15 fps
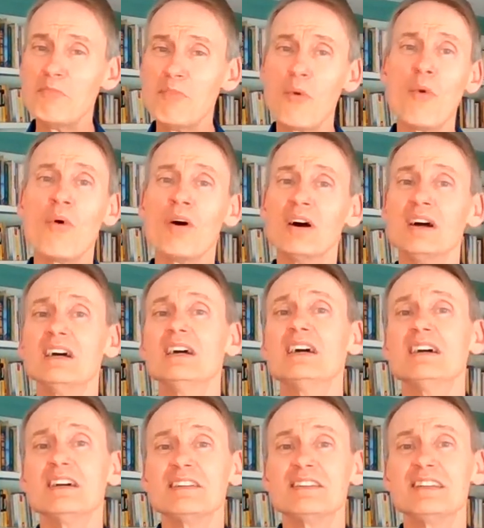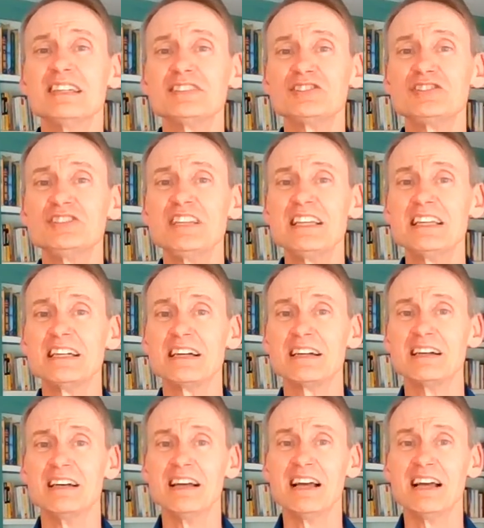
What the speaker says: more this year.